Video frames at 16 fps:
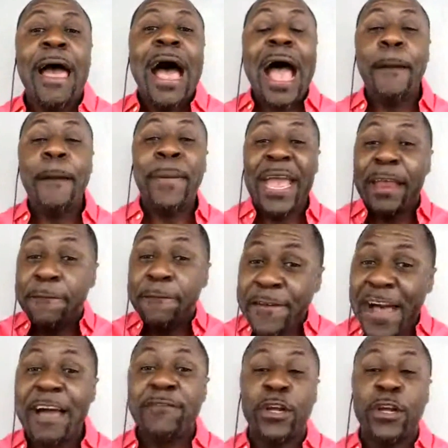I paid
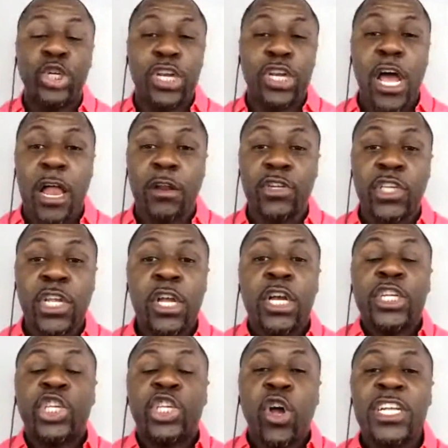$500.
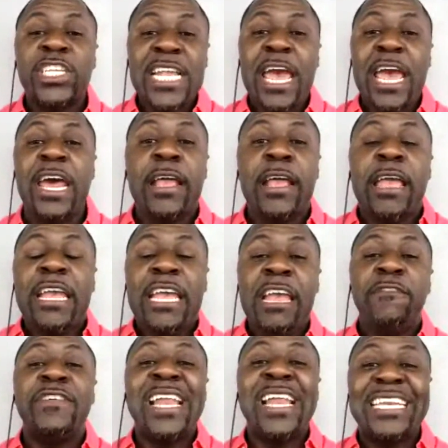So understand,
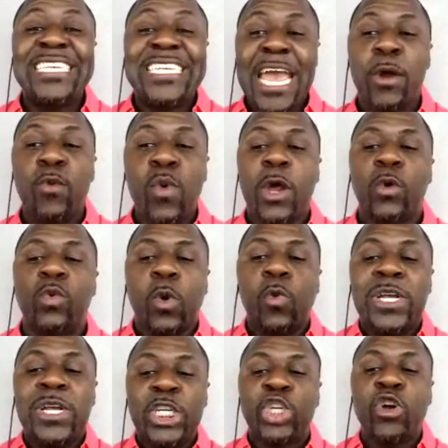even on day one, when
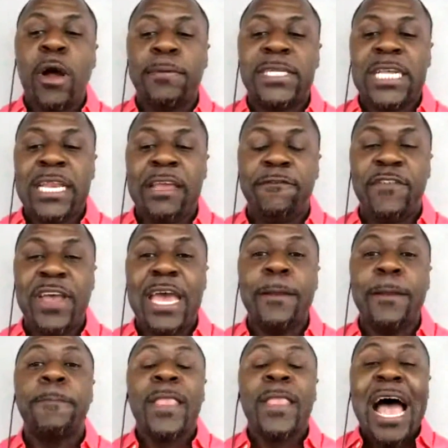we show up to the event,
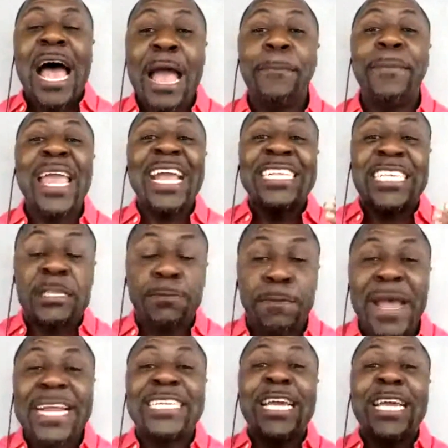I'm
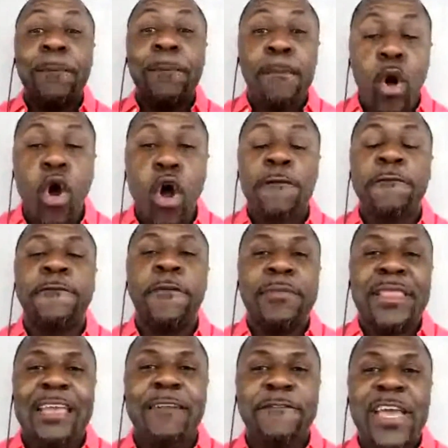expecting more from
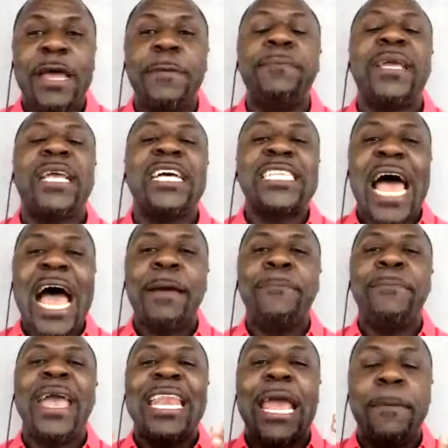the event because I
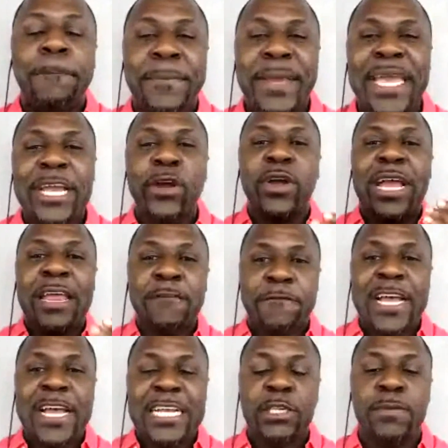made a bigger
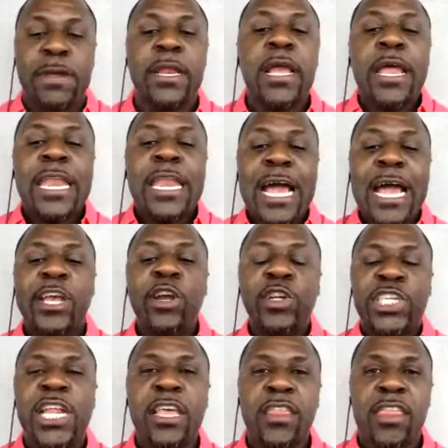investment. Now,
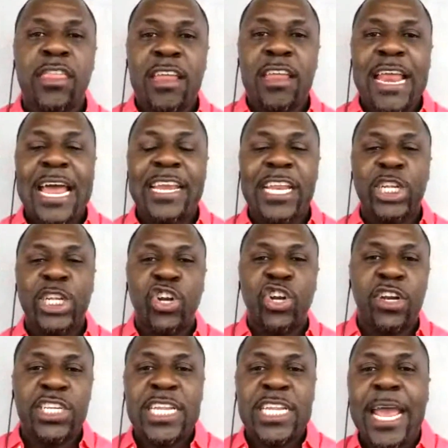here's the other thing that I need you to
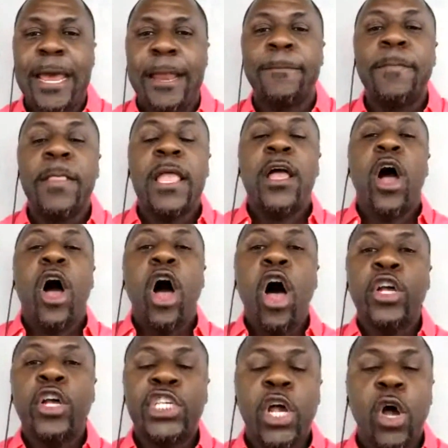understand.
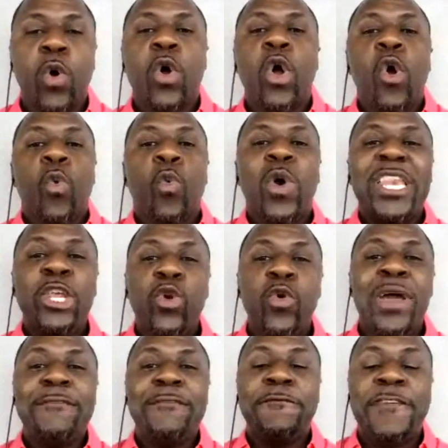Also, when you
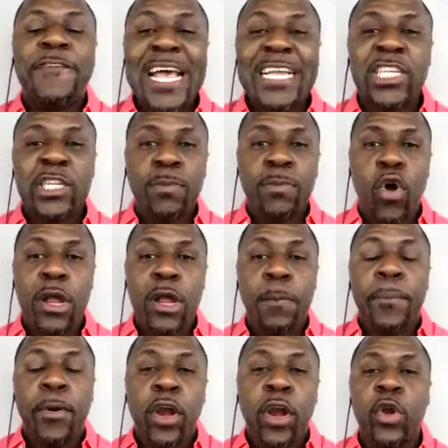invest more,
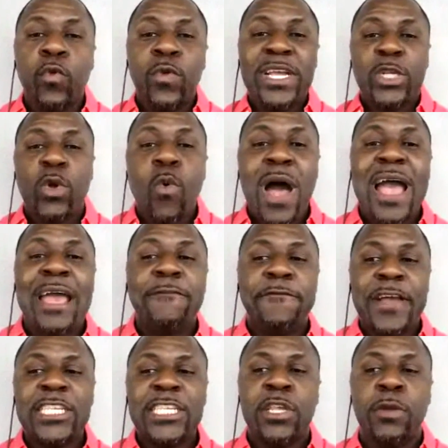part of the reason why I
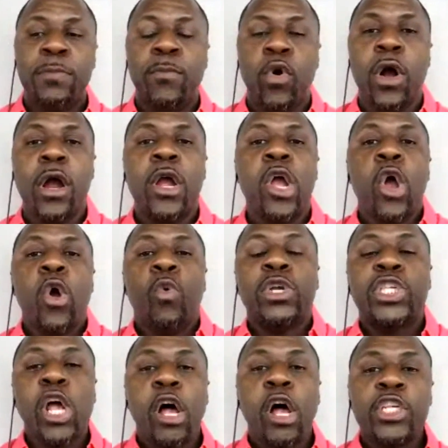invested more
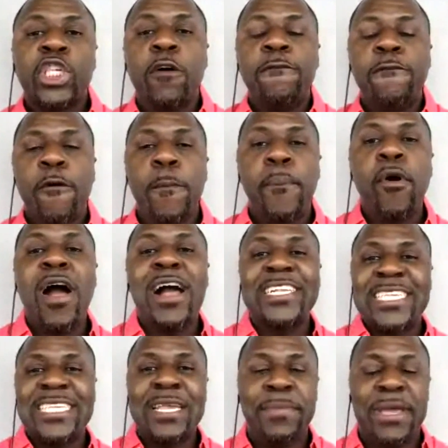was also for
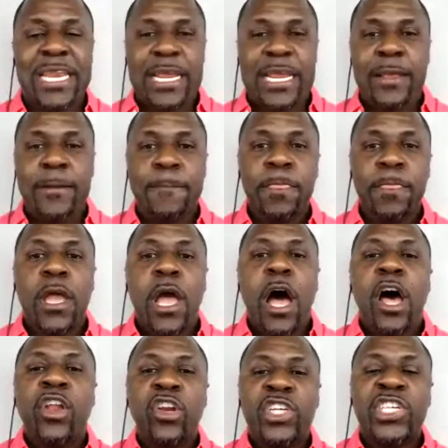proximity.
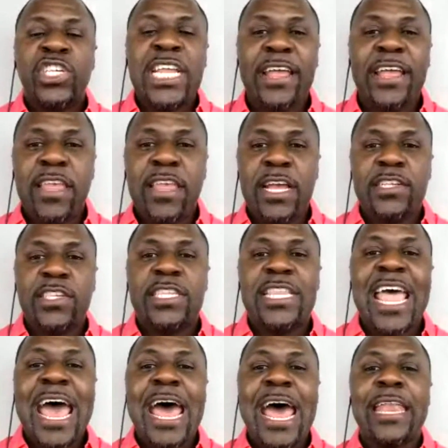Understand this,
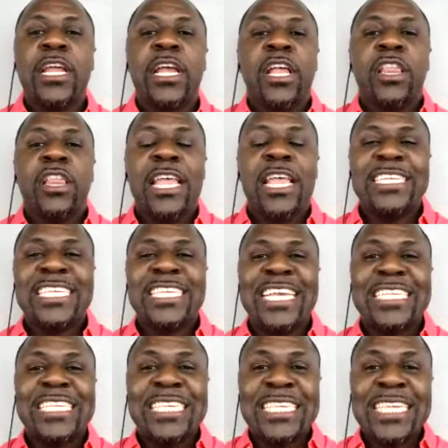that the
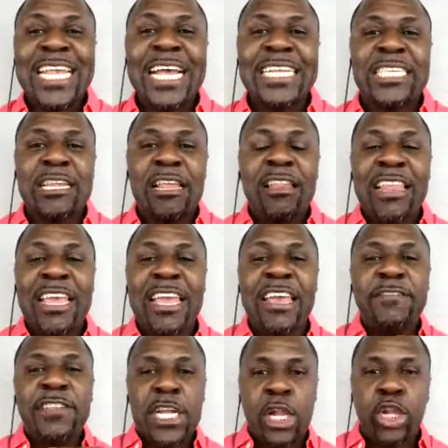success
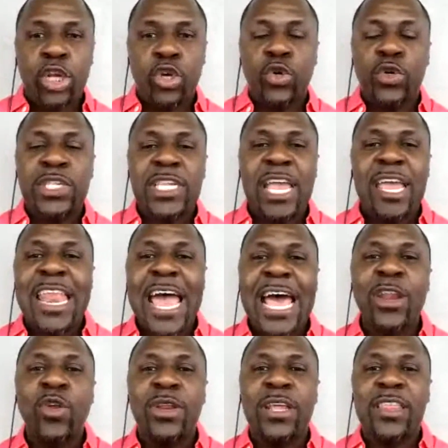leaves clues. And not
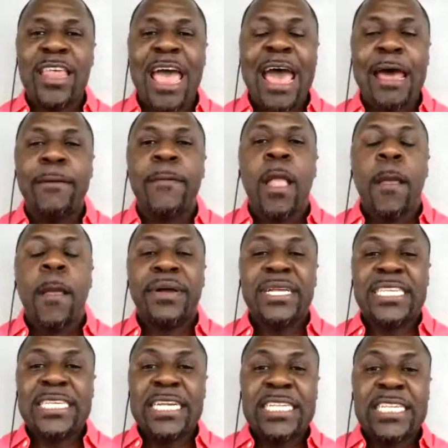only that, but
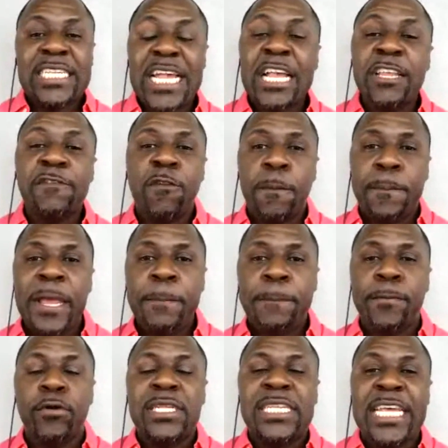successful
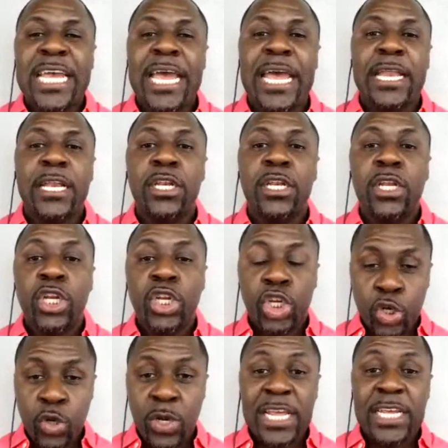people tend
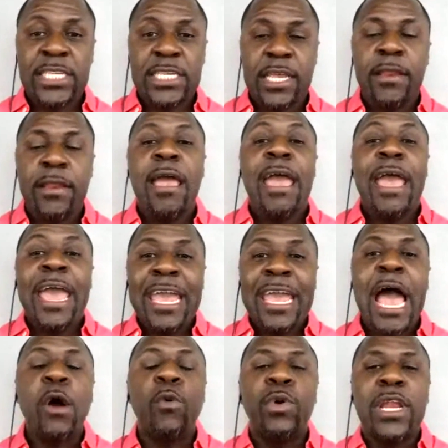to hang
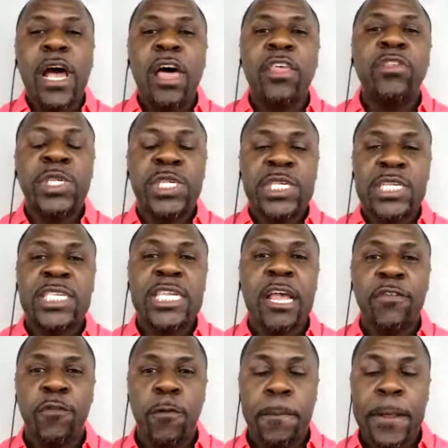out with other
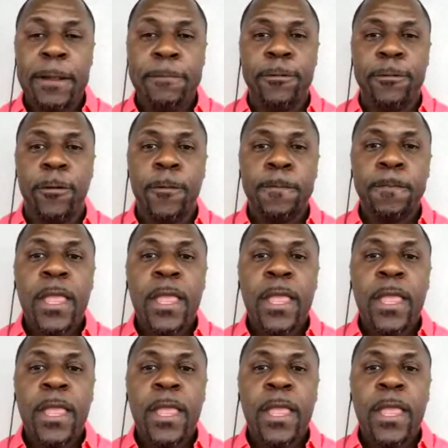successful people.